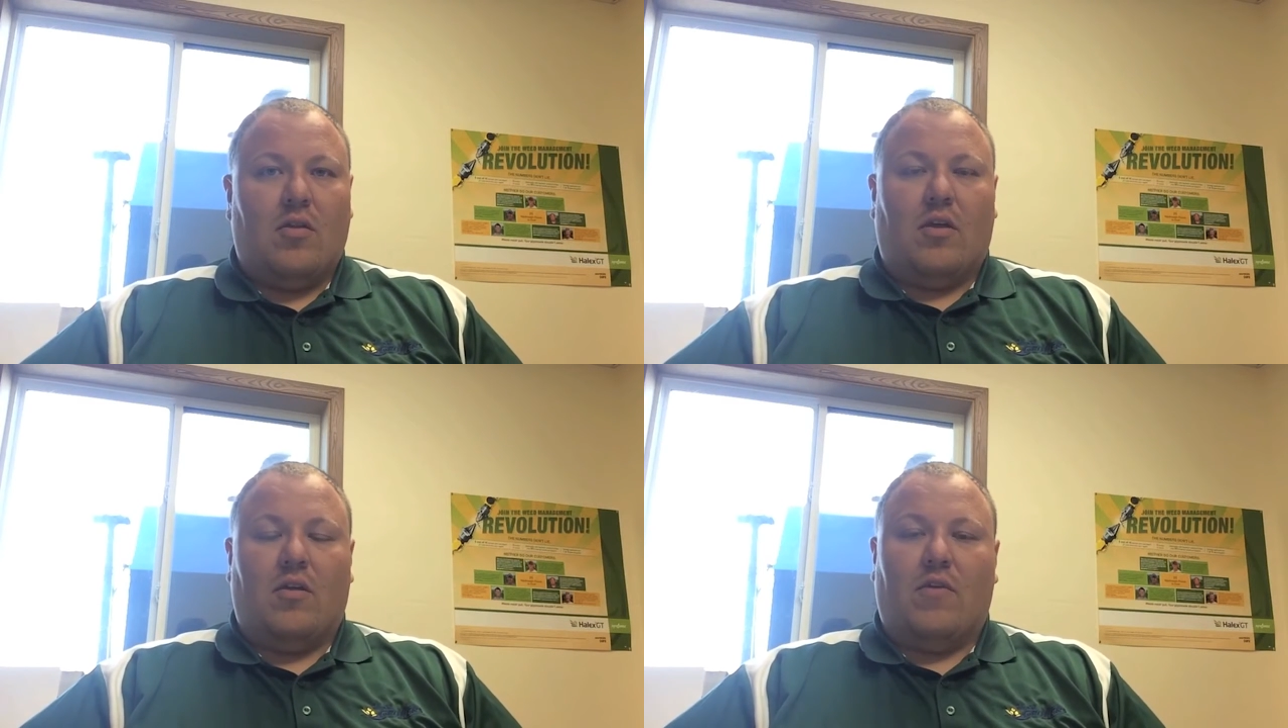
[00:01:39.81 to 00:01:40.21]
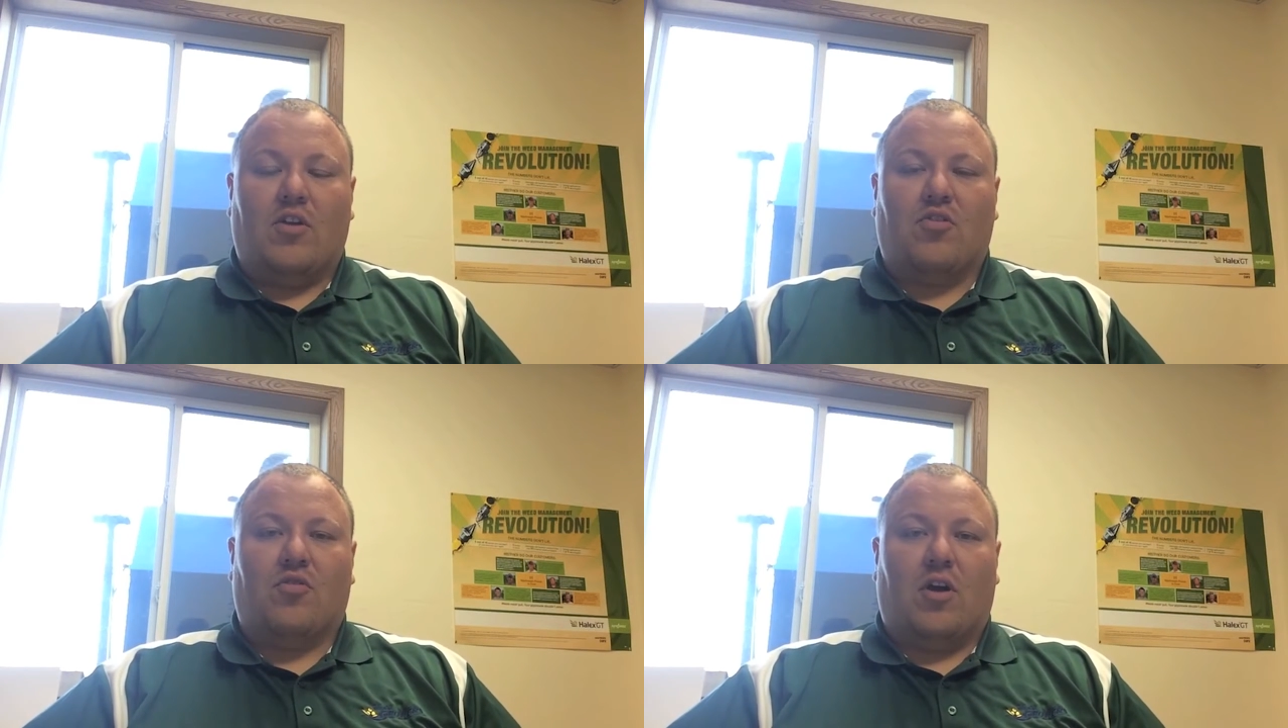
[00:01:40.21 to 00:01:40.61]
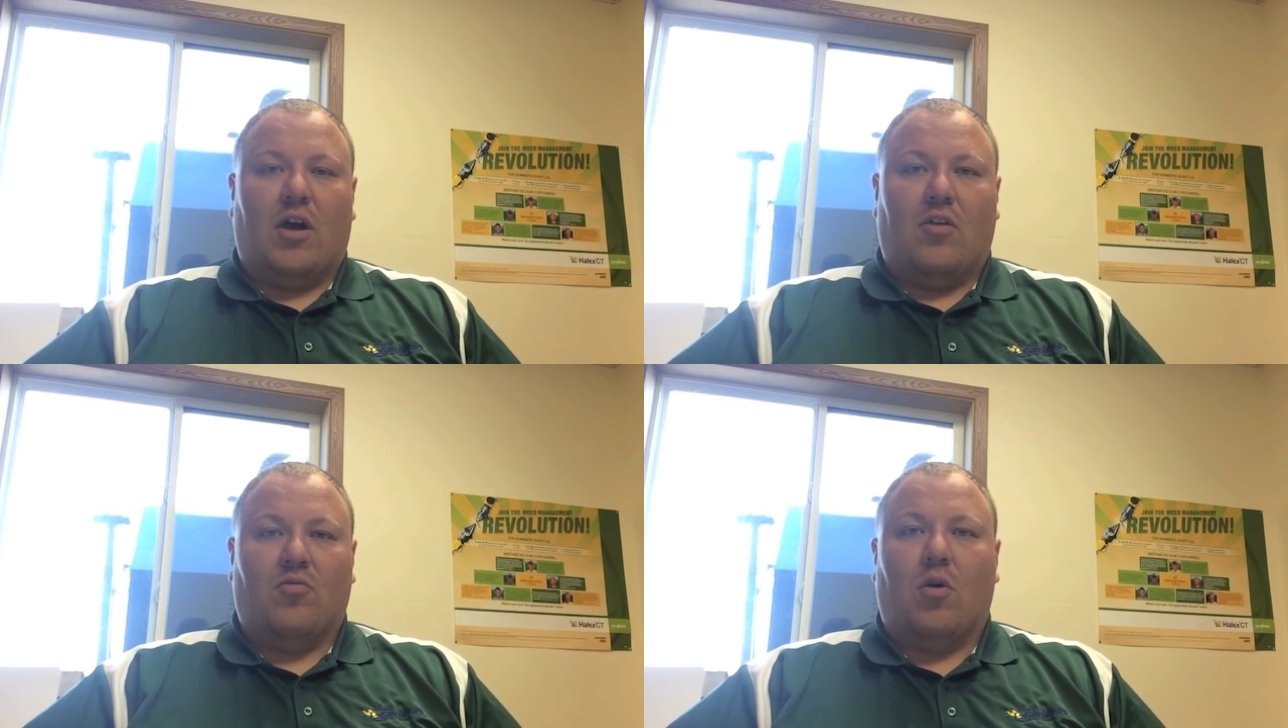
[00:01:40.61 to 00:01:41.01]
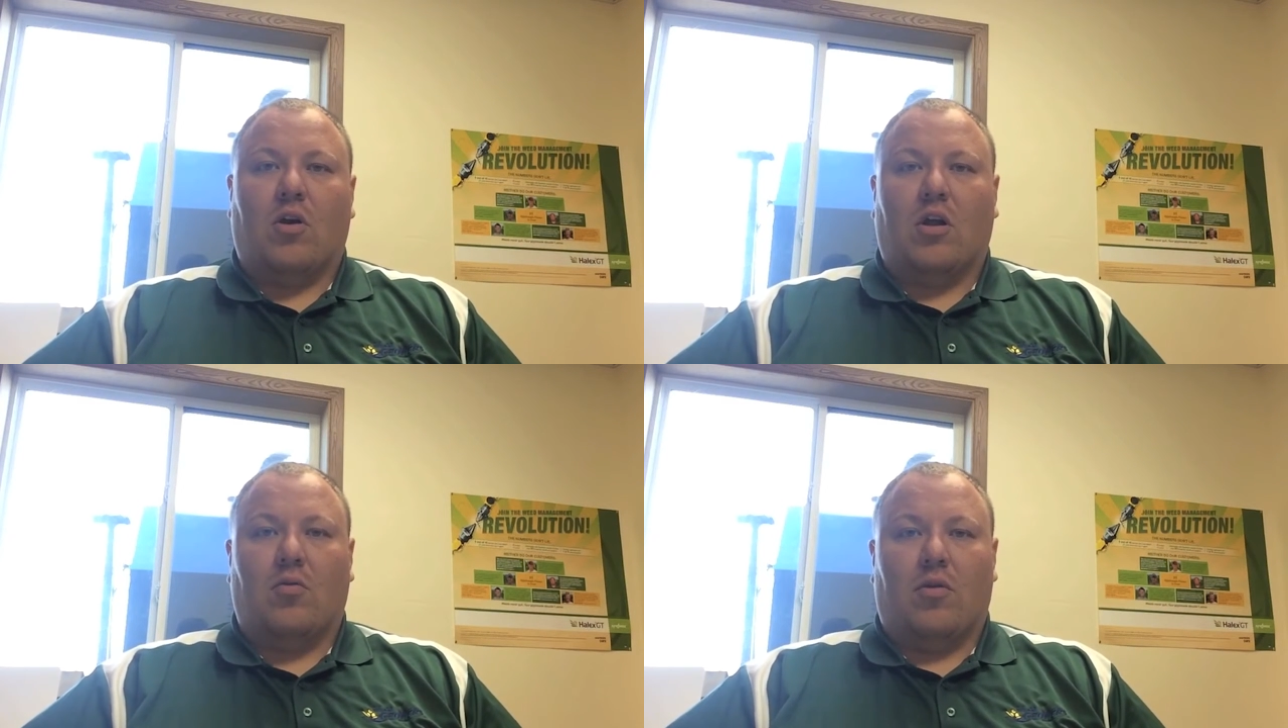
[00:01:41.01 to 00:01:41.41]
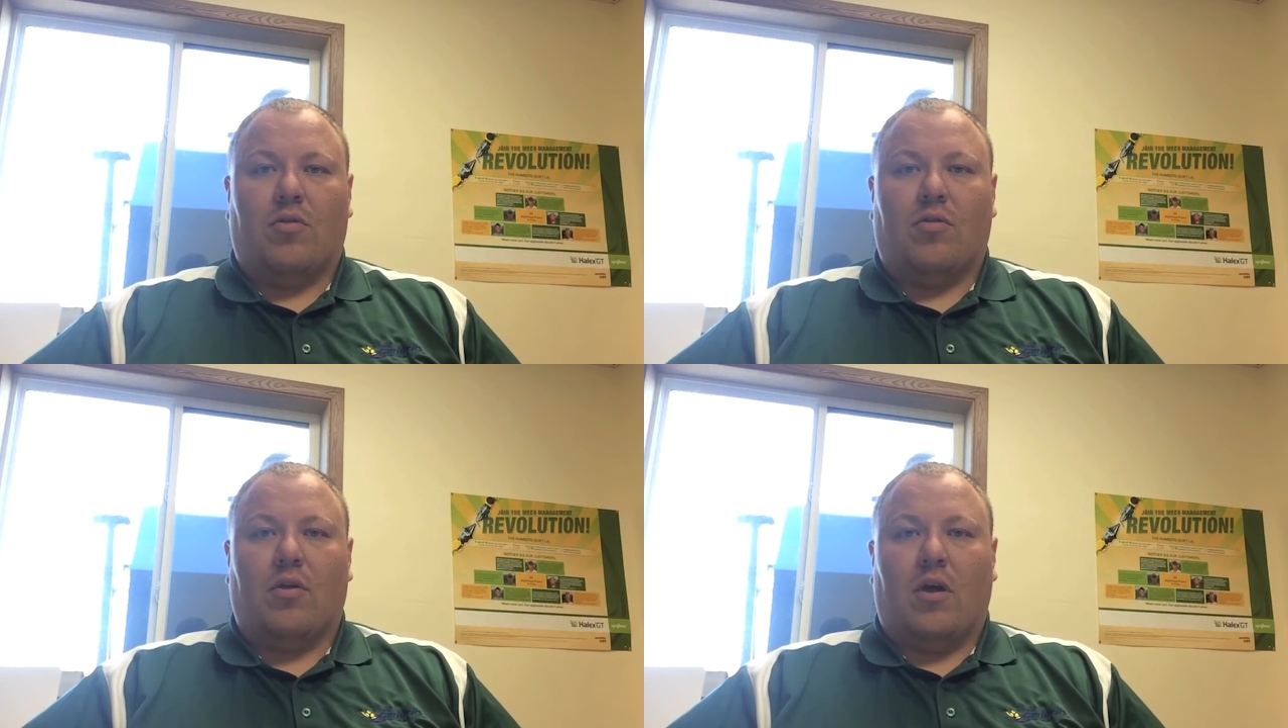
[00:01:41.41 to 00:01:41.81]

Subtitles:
The innovation trials, working with